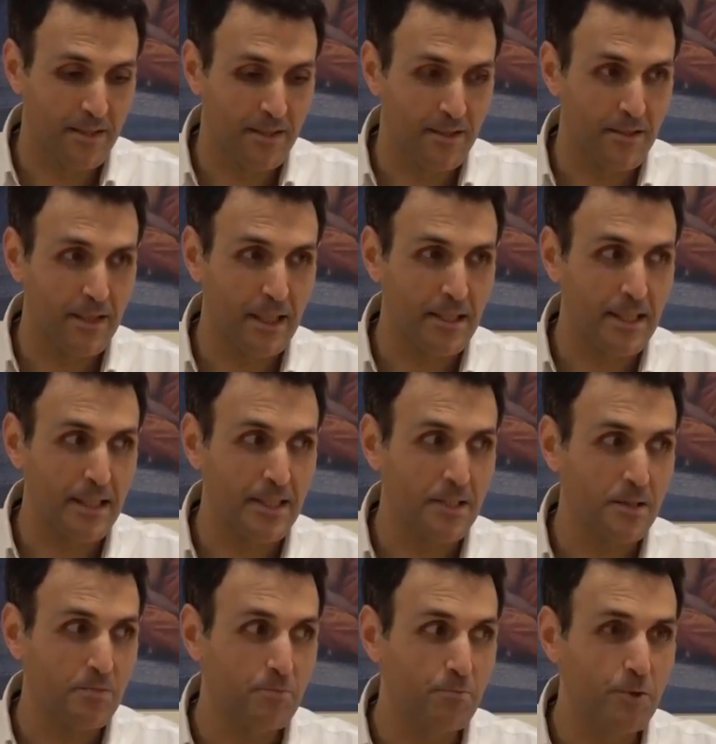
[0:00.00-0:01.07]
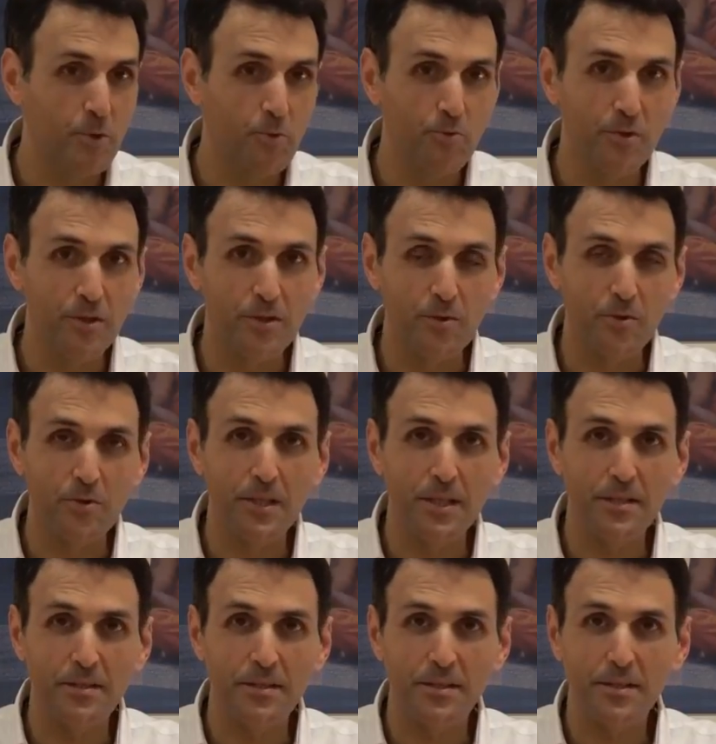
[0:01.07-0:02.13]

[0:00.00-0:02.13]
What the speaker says: that has beauty, or that